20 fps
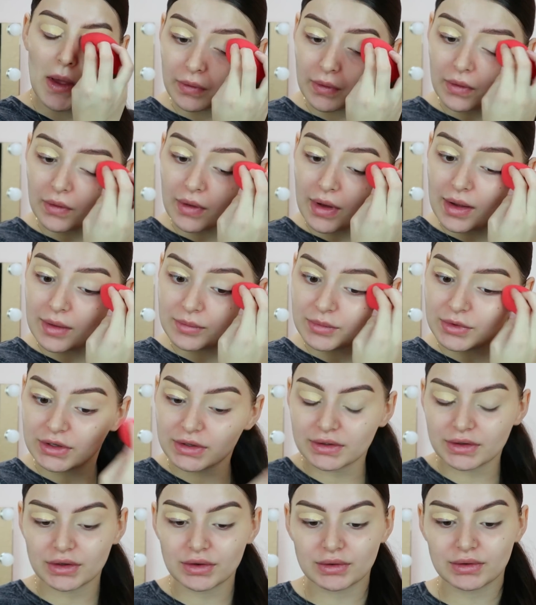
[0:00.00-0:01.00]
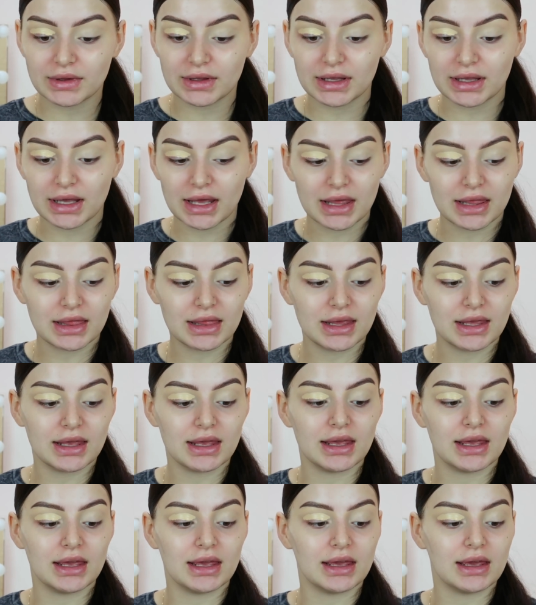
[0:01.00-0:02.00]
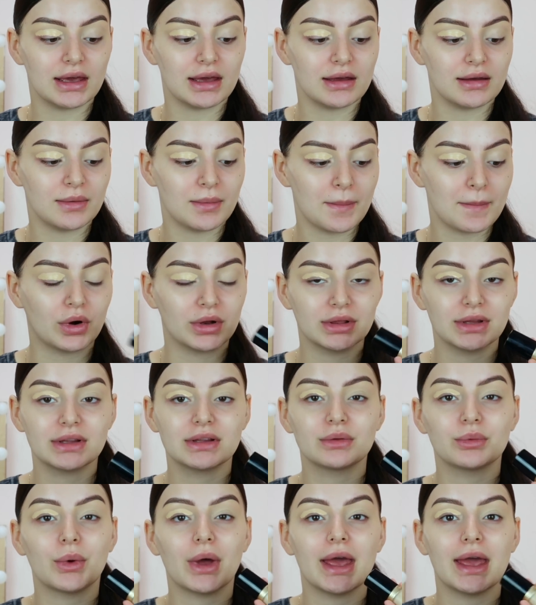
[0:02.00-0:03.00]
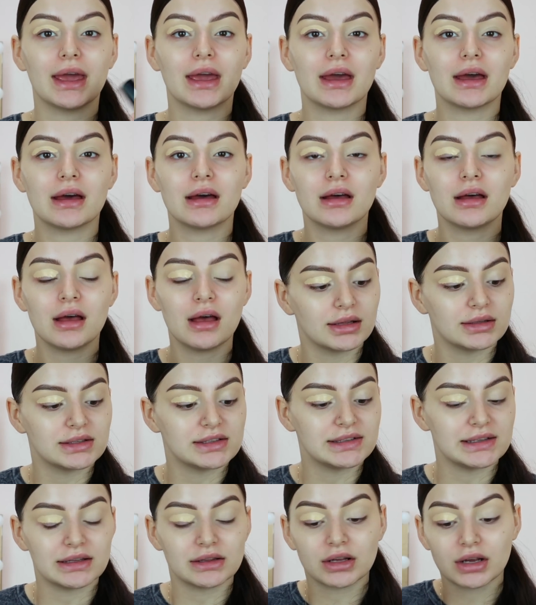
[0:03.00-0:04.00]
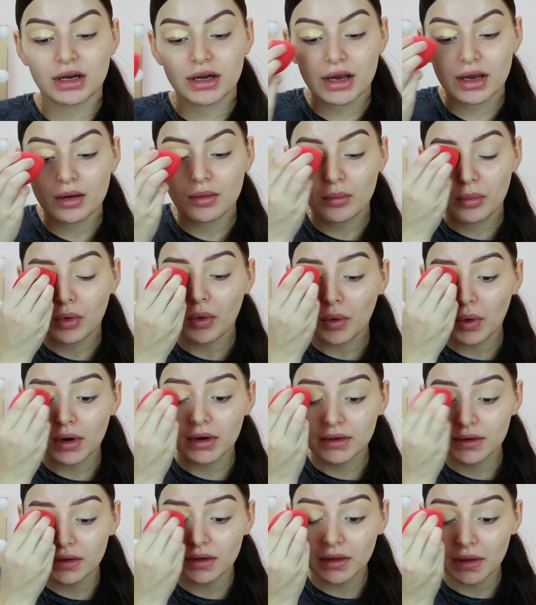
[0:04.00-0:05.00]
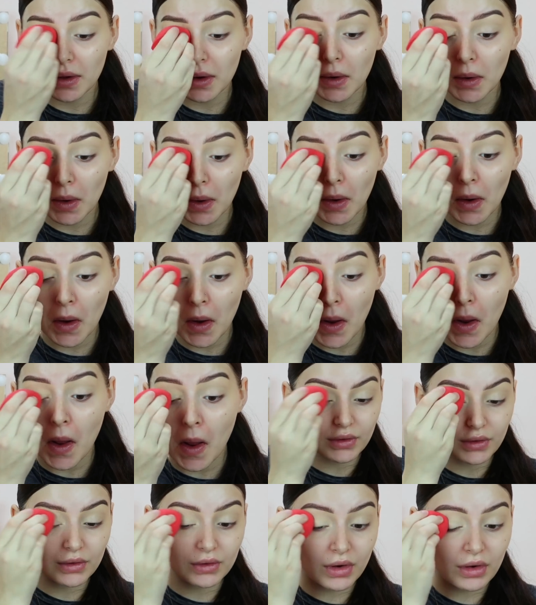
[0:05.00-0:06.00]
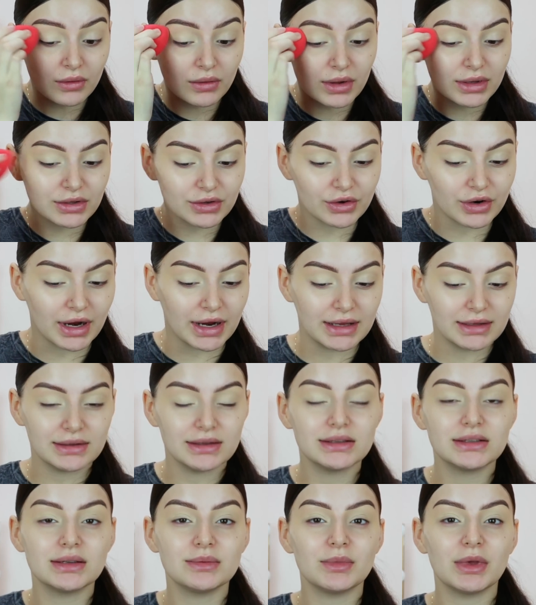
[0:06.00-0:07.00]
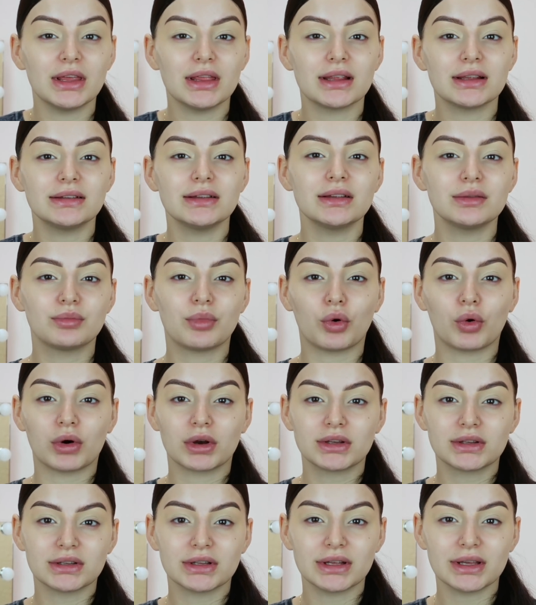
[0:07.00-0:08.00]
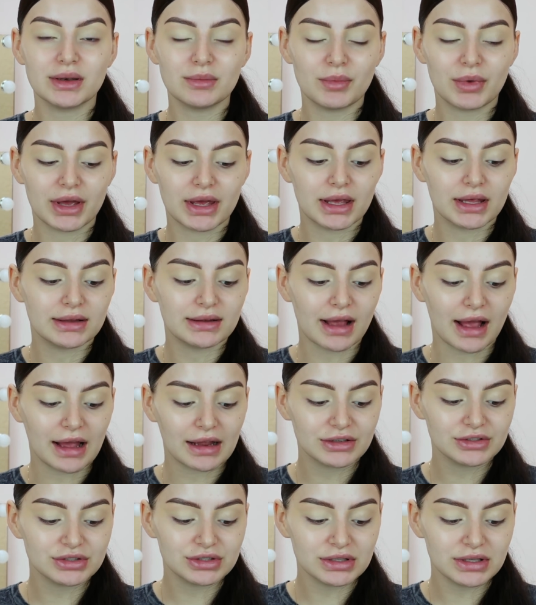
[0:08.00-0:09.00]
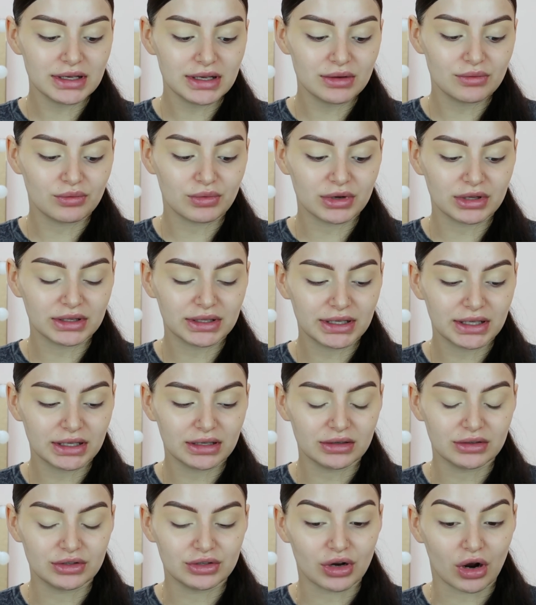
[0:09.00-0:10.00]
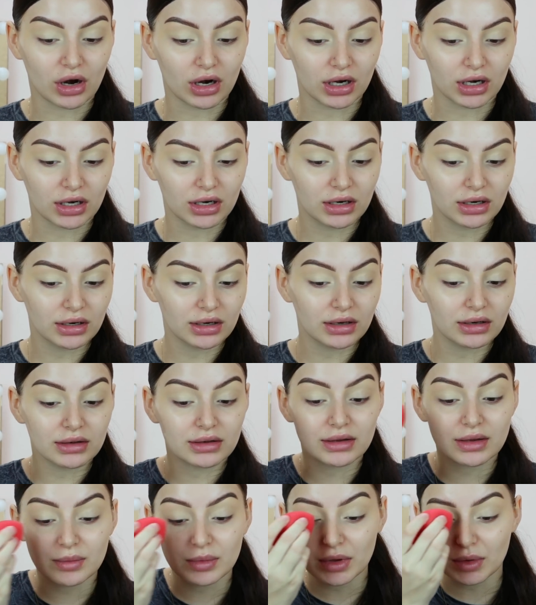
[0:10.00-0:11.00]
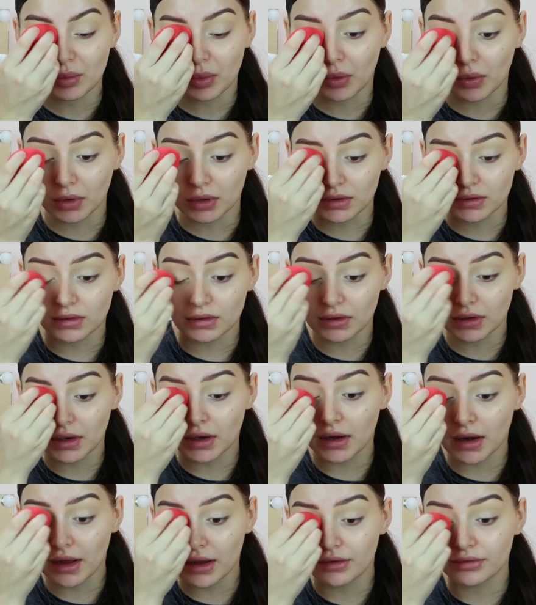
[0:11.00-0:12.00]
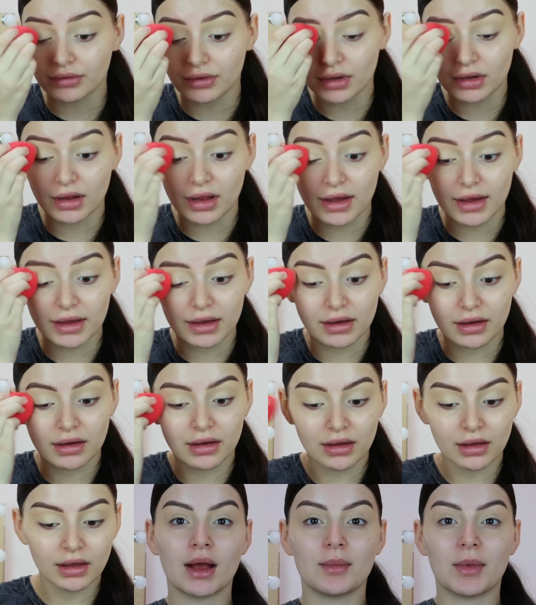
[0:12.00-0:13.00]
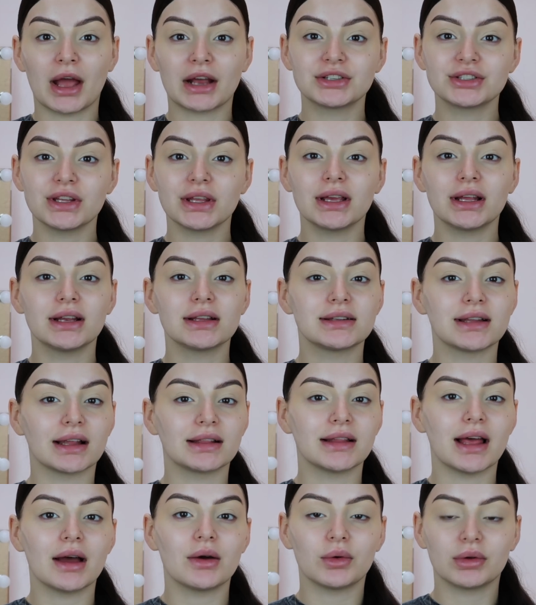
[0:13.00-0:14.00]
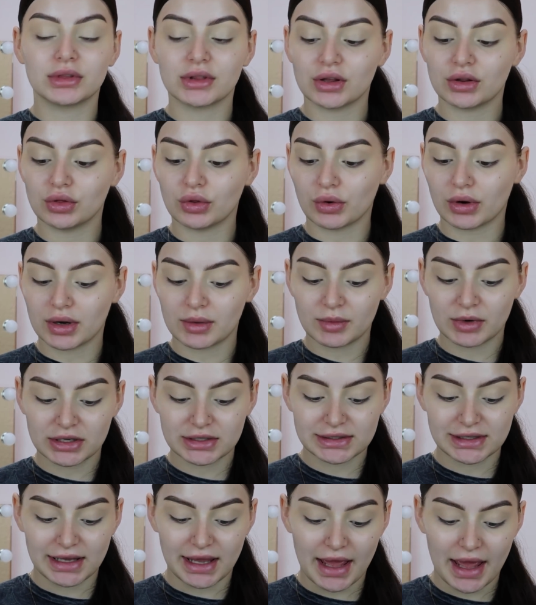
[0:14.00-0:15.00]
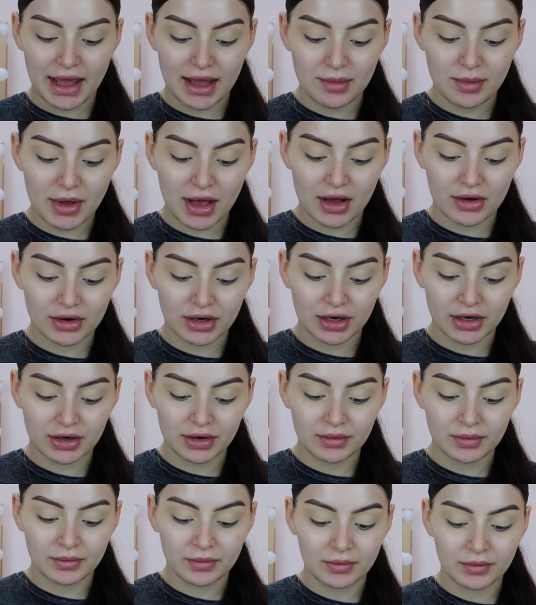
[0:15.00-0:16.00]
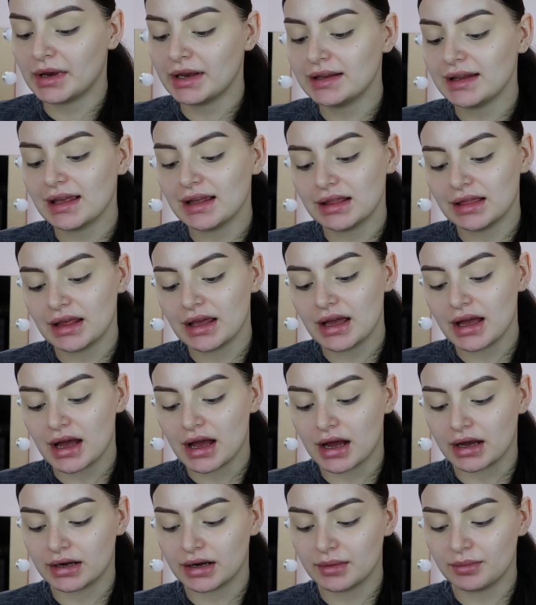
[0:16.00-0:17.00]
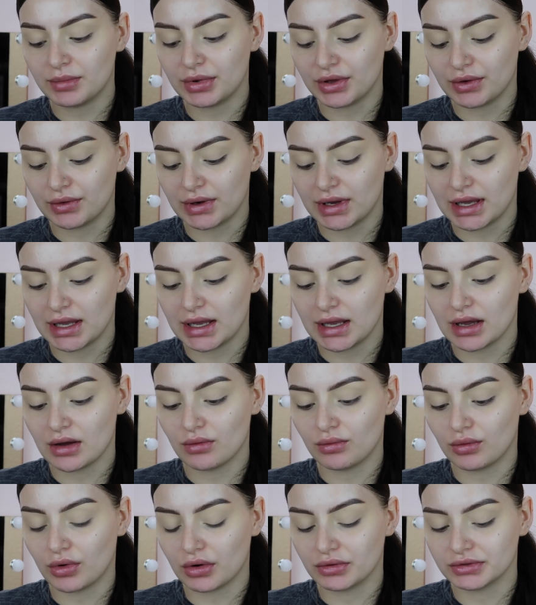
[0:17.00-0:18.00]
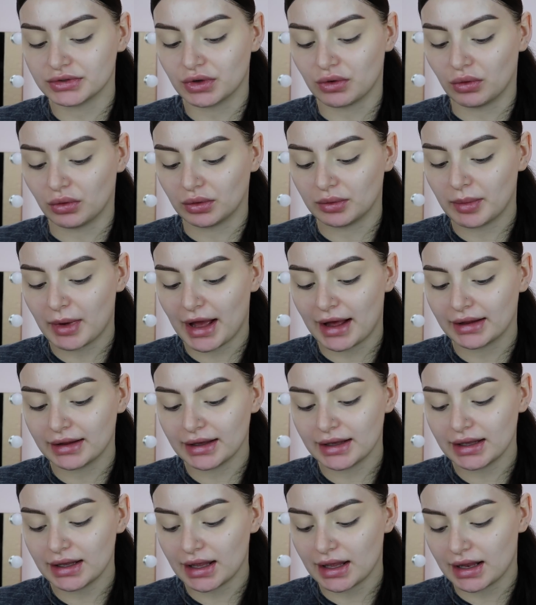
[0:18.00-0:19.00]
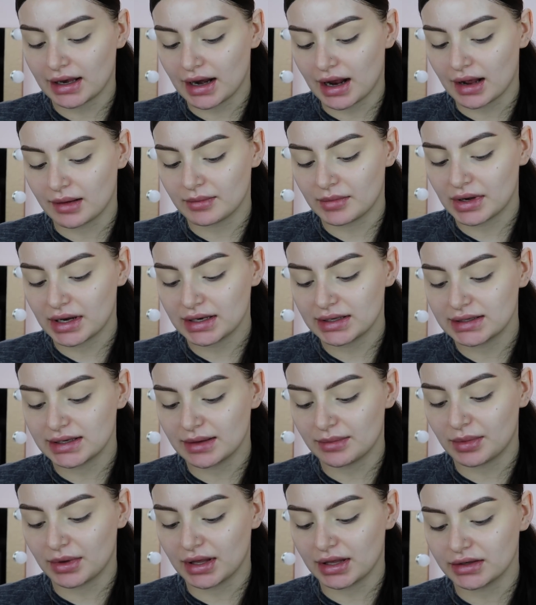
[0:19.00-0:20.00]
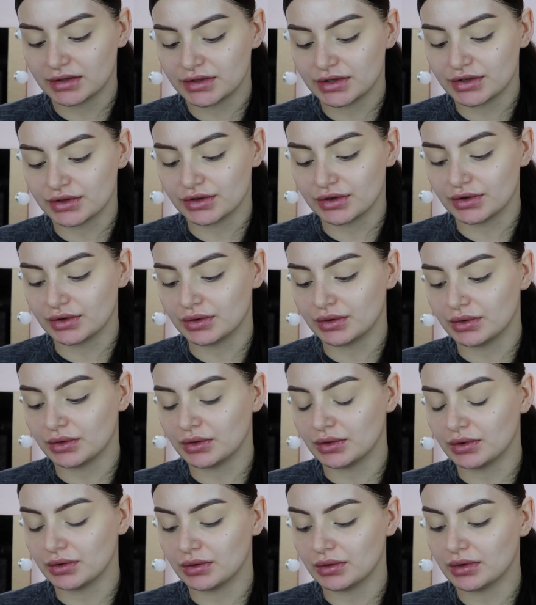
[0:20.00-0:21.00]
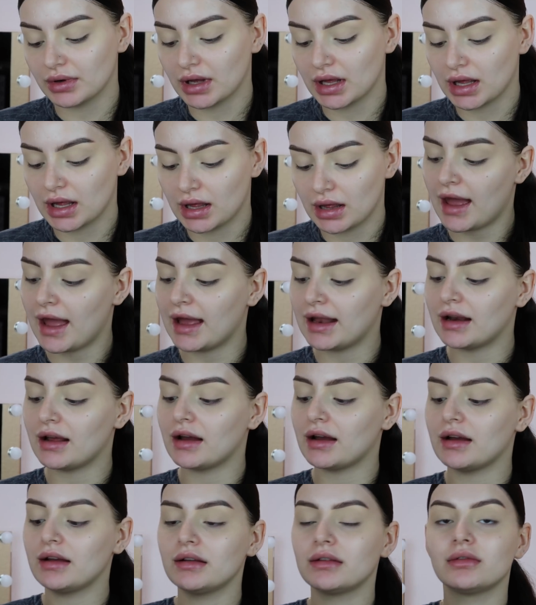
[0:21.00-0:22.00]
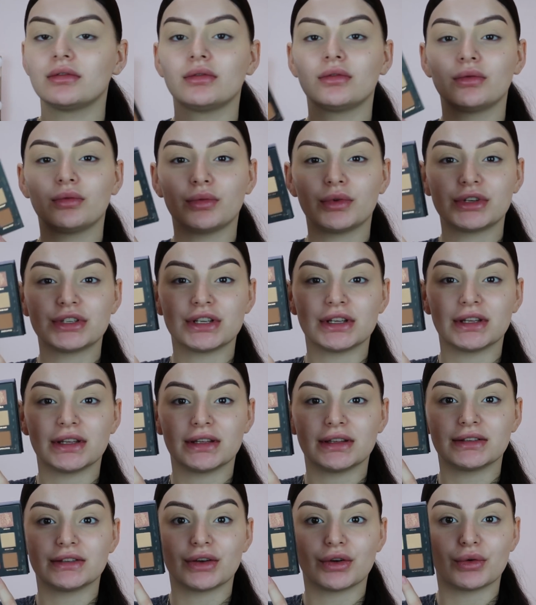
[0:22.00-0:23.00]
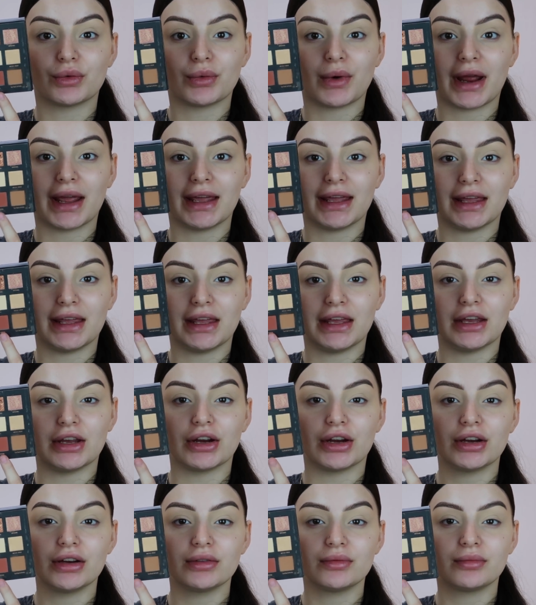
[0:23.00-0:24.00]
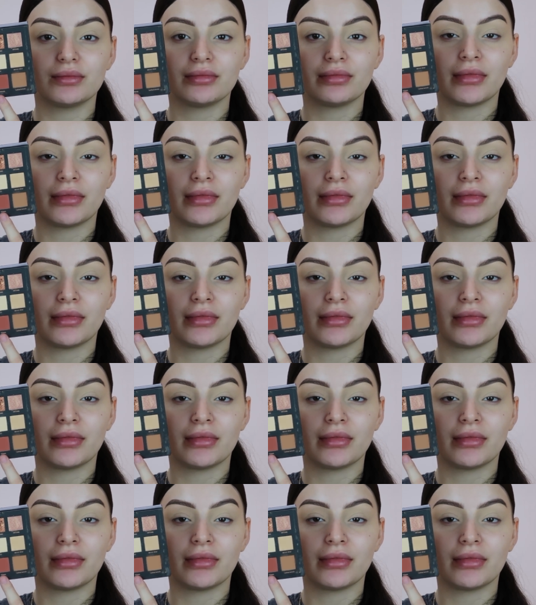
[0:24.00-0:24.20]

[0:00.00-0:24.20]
So I'm just using the Born This Way concealer in Porcelain. You know what's crazy to me? This is porcelain, but it's actually really dark to be porcelain, I feel like. I'm actually gonna set that with the Laura Mercier powder. I'm gonna take the Huda Beauty Rose Gold palette and I'm gonna dip into henna, which is right here,